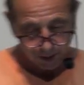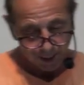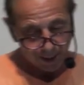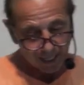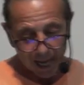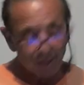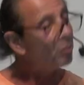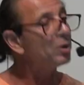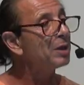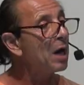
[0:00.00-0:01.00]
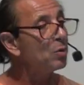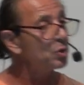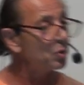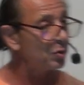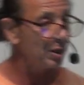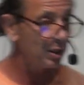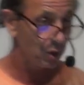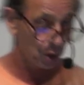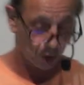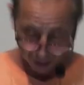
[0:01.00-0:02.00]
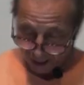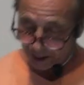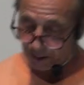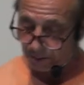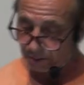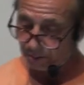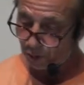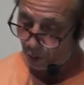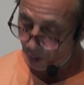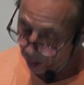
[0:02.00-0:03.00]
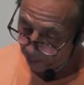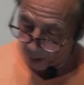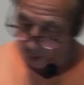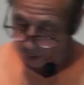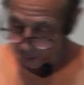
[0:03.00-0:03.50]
And God will allow certain things to shake, to expose,